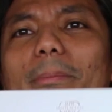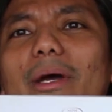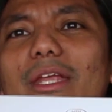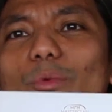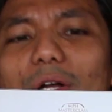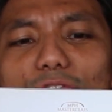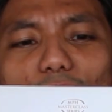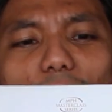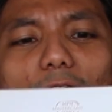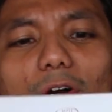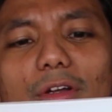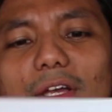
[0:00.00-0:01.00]
buddy Wan Chun
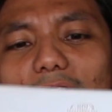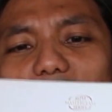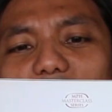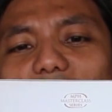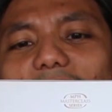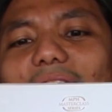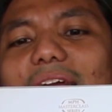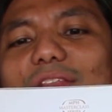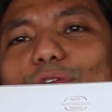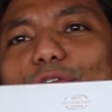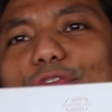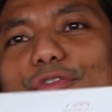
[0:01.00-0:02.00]
Hong. It's a
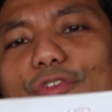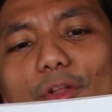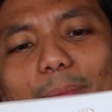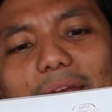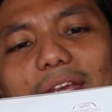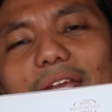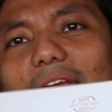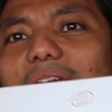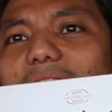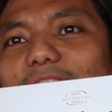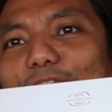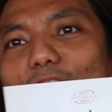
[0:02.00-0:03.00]
guide to filmmaking,
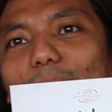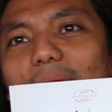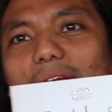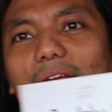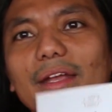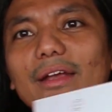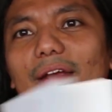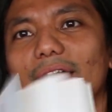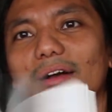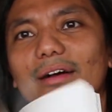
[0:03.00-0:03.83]
indie filmmaking.